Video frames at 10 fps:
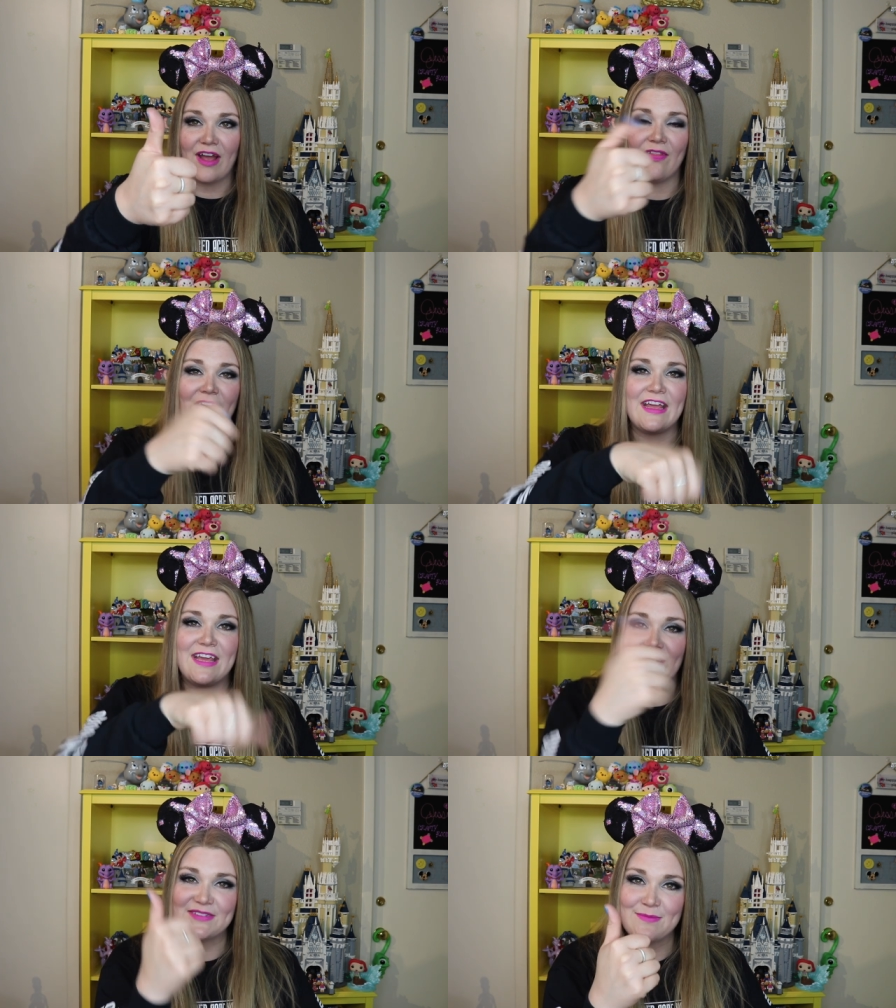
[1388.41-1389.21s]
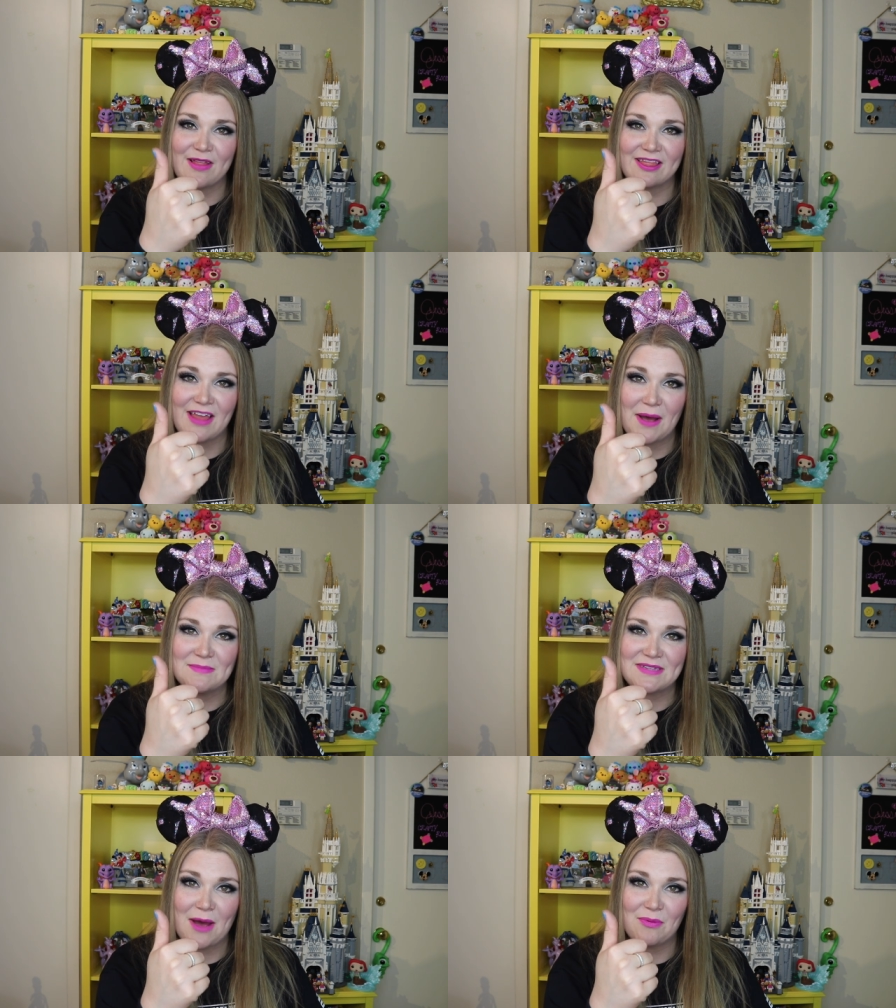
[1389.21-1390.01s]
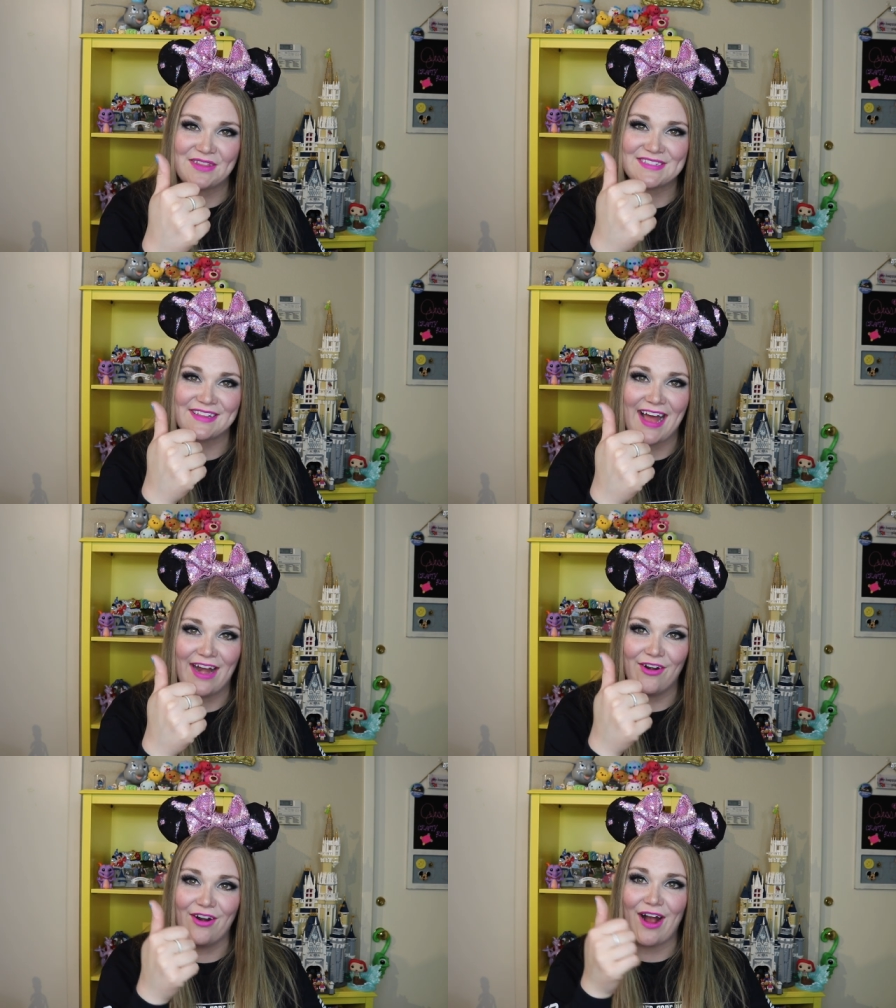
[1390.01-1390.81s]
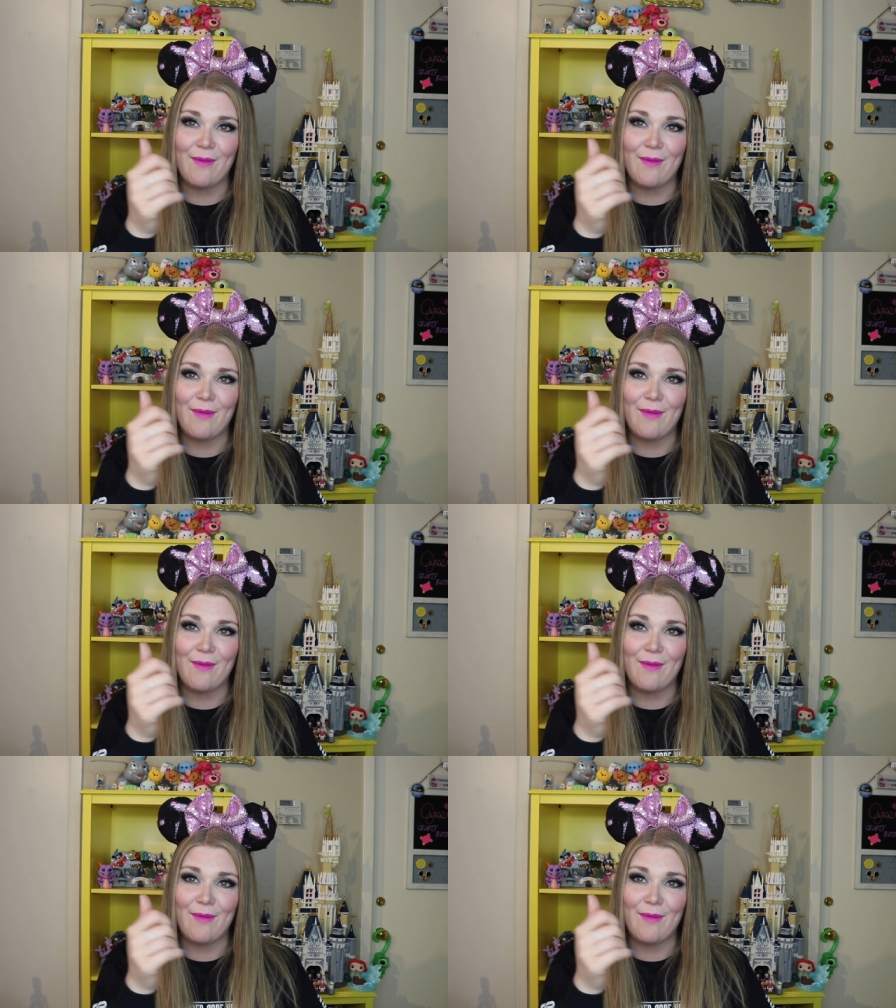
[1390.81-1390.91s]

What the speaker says: and like gives him a thumbs up with his lighter.